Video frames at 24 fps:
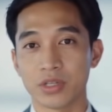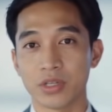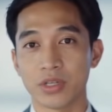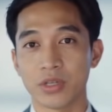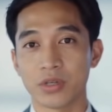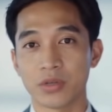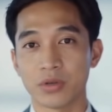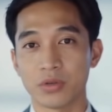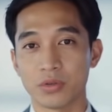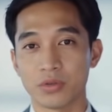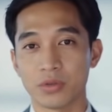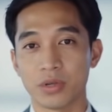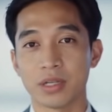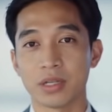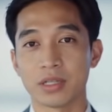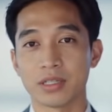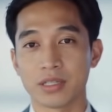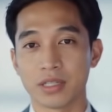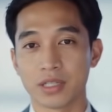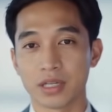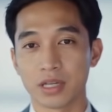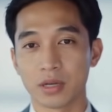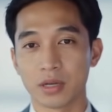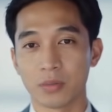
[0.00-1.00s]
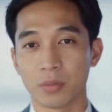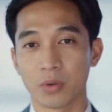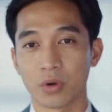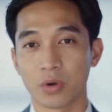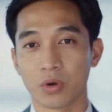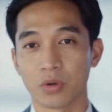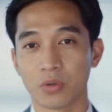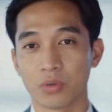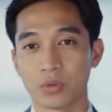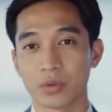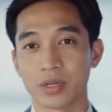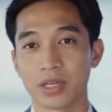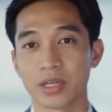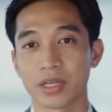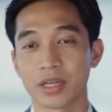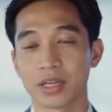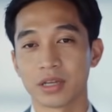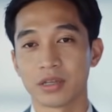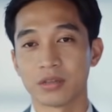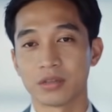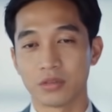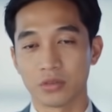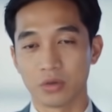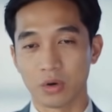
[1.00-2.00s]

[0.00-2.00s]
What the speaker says: yield on a Singapore REIT and